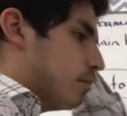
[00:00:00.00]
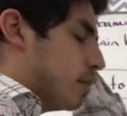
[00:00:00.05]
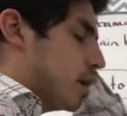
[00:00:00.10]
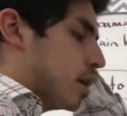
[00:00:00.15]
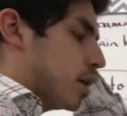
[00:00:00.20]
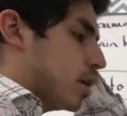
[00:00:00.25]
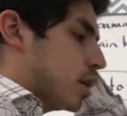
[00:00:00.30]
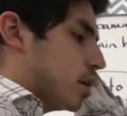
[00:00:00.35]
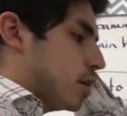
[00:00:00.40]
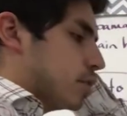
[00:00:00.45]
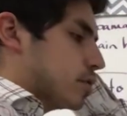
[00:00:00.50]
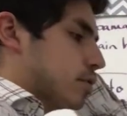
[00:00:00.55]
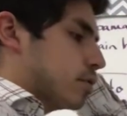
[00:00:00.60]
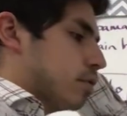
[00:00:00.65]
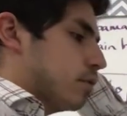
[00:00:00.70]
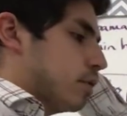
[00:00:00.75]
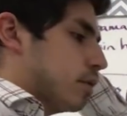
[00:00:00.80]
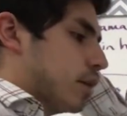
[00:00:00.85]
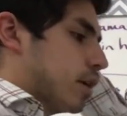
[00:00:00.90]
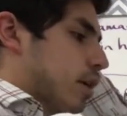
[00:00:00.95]
it could also
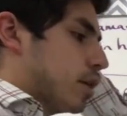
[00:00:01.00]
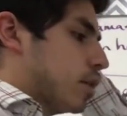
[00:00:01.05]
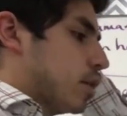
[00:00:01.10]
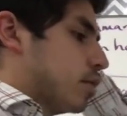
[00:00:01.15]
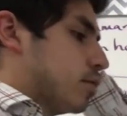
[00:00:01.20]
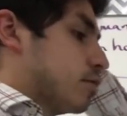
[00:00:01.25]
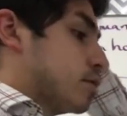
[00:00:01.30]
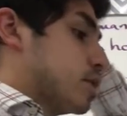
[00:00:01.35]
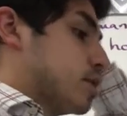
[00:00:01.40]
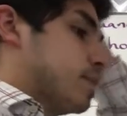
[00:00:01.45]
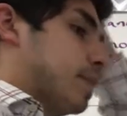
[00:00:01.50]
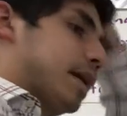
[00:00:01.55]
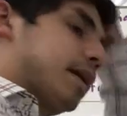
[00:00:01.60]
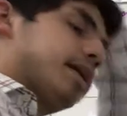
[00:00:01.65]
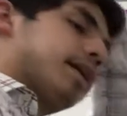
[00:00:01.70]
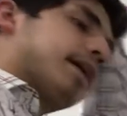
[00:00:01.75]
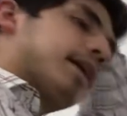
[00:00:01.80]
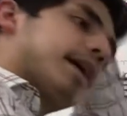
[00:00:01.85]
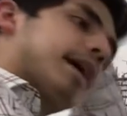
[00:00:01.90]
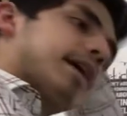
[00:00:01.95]
include
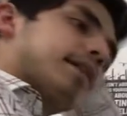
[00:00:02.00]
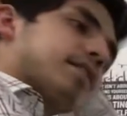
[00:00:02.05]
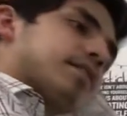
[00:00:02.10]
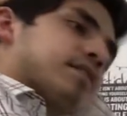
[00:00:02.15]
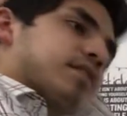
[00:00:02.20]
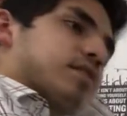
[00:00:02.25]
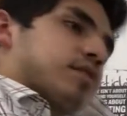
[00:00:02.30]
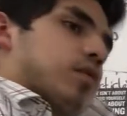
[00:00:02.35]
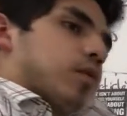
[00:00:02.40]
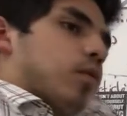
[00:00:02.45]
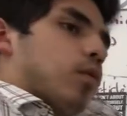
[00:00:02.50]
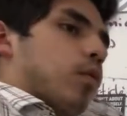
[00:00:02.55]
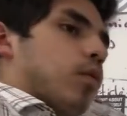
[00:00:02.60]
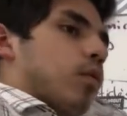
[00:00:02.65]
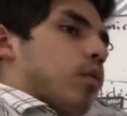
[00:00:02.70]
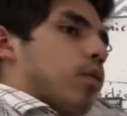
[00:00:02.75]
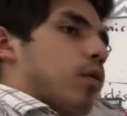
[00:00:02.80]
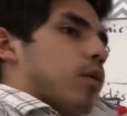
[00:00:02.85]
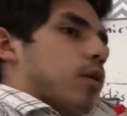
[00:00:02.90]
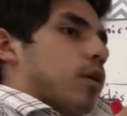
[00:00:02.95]
spending cuts
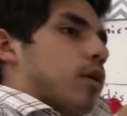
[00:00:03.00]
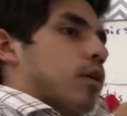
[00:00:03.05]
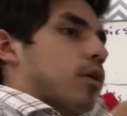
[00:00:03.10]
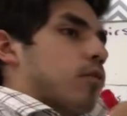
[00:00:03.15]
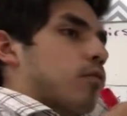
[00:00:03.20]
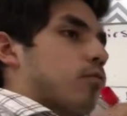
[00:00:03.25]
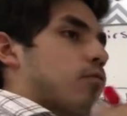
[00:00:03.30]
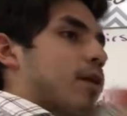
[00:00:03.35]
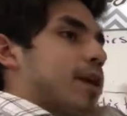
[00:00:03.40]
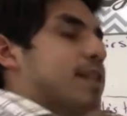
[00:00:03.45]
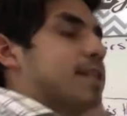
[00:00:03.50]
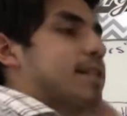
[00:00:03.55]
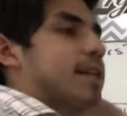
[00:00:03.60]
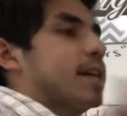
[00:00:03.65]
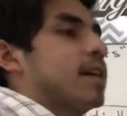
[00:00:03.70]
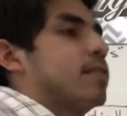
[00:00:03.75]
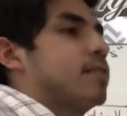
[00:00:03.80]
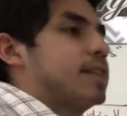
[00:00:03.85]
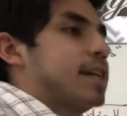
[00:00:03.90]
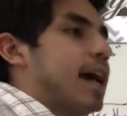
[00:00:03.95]
or raising
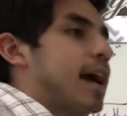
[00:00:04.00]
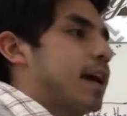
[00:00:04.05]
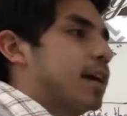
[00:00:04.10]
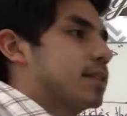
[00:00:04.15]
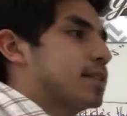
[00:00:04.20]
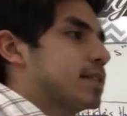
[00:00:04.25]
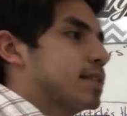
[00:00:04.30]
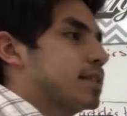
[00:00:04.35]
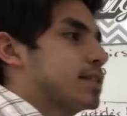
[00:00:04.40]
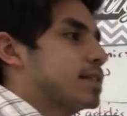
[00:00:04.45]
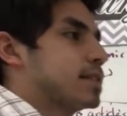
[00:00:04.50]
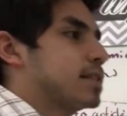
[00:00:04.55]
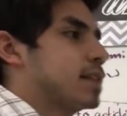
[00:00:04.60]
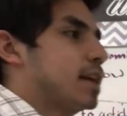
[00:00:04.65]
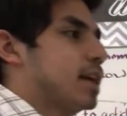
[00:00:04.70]
of taxes.